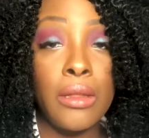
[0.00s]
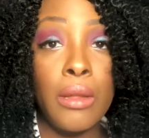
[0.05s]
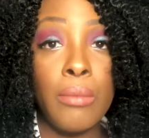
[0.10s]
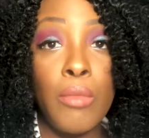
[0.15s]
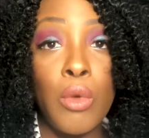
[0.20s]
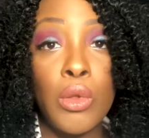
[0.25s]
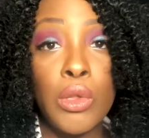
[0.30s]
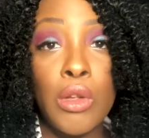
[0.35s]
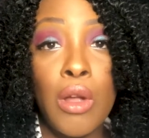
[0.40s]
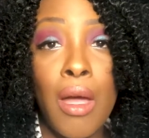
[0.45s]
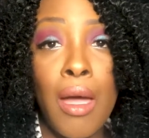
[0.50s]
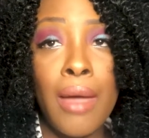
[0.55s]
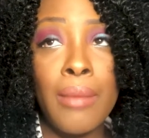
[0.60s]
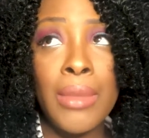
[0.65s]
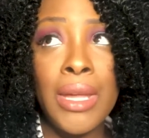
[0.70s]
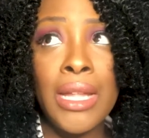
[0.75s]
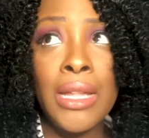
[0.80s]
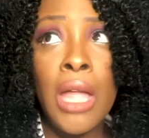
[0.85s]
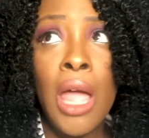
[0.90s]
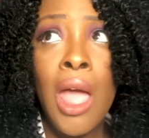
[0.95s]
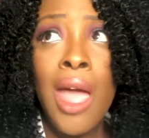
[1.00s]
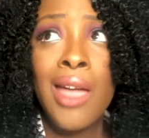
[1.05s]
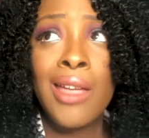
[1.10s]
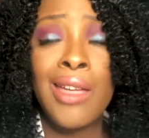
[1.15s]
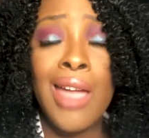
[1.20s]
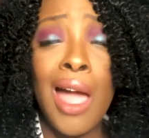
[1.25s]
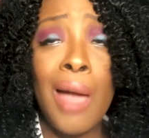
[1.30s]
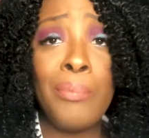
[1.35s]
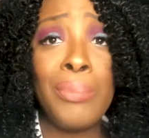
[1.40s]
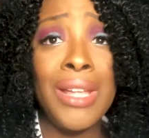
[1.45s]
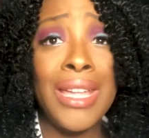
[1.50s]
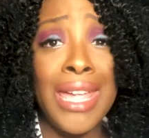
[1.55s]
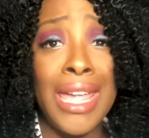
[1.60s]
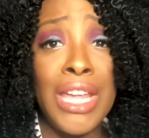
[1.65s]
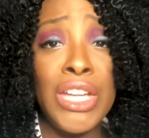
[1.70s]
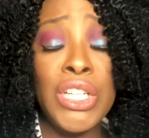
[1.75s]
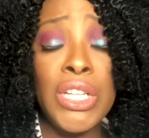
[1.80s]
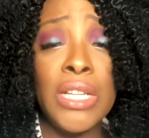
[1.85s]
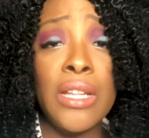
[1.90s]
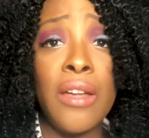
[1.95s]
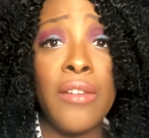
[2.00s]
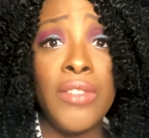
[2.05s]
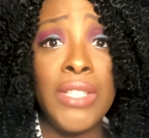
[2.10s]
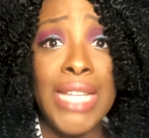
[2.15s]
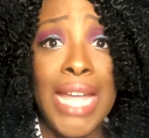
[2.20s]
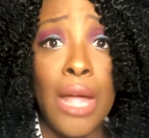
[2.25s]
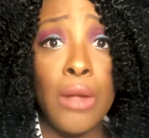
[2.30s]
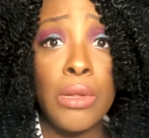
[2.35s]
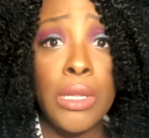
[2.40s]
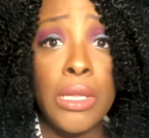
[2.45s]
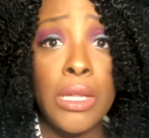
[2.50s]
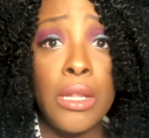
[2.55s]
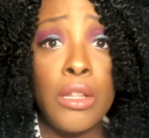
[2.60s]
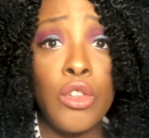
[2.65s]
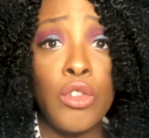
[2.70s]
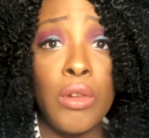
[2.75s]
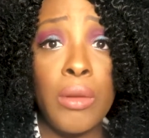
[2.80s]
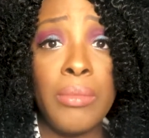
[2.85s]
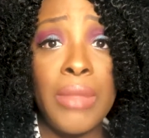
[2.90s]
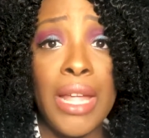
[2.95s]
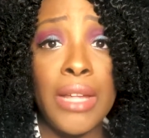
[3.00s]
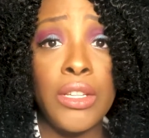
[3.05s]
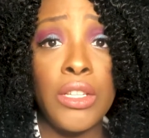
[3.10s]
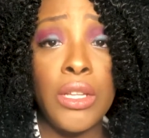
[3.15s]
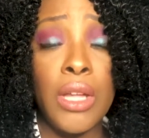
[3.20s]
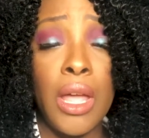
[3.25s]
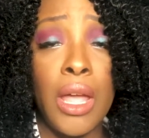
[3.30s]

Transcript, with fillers: the most common complication of Down syndrome that